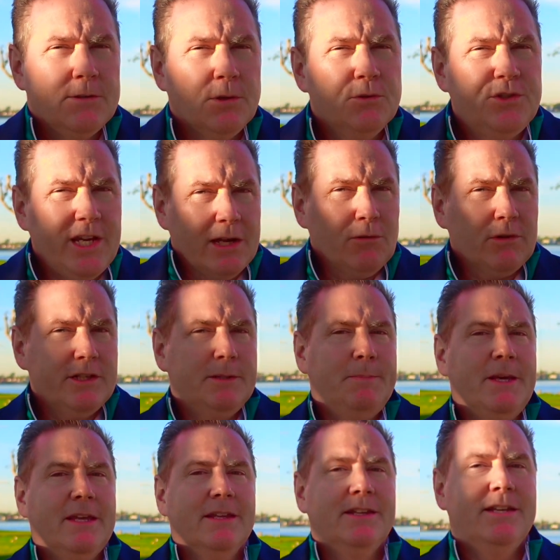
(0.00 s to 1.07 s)
So generally
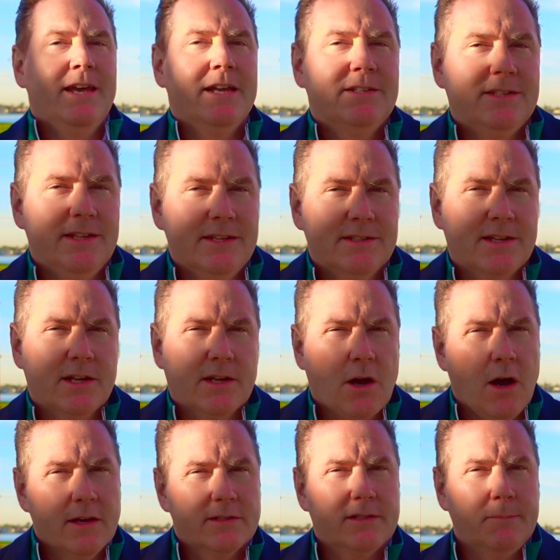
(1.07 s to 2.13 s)
speaking, THC is going to
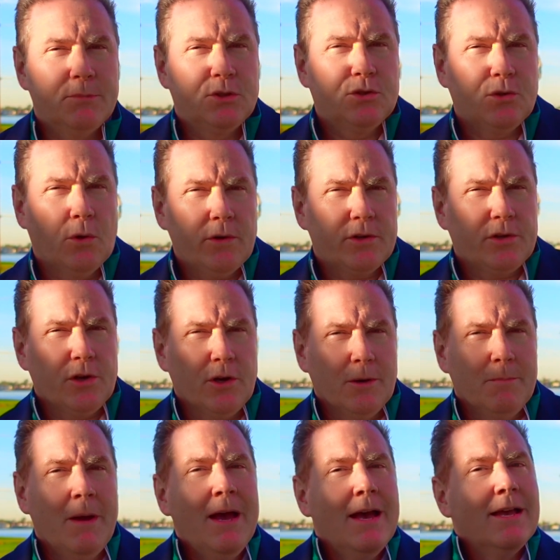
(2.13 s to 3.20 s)
cause some
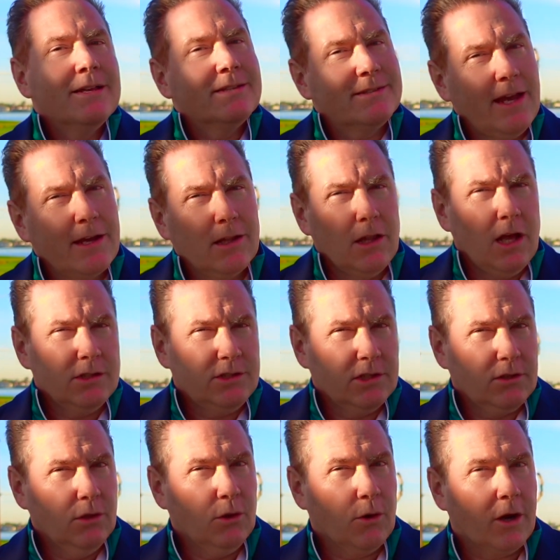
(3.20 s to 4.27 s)
short-term
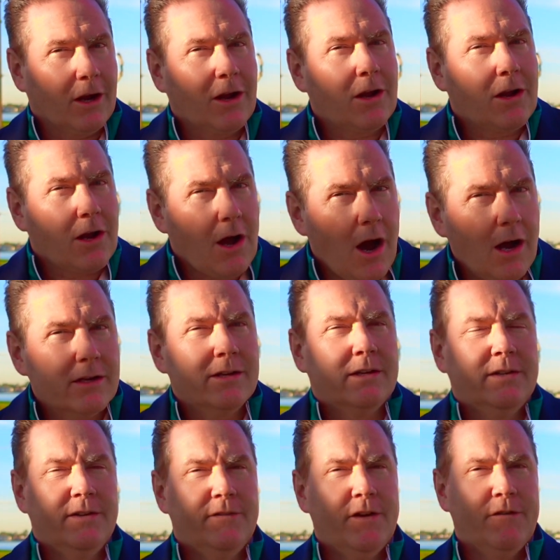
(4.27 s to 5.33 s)
psychological or
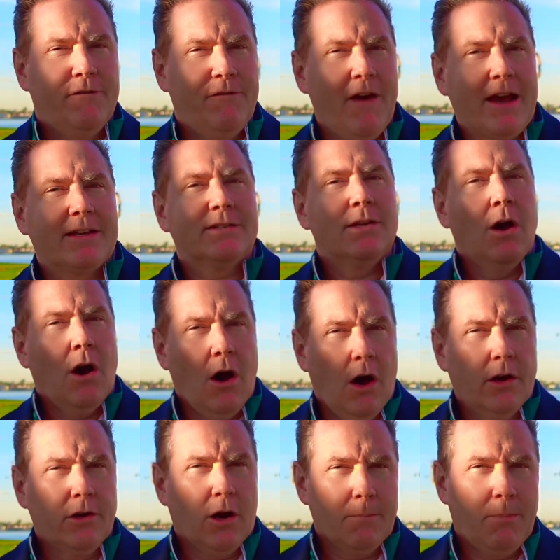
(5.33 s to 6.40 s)
cognitive effects
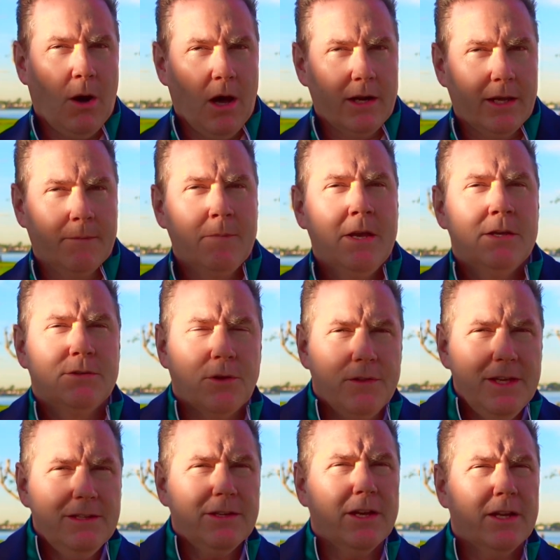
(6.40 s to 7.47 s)
on our body. So
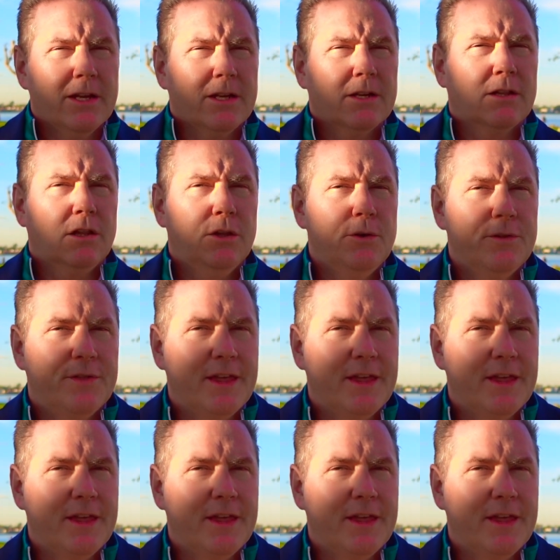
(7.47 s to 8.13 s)
these are going to include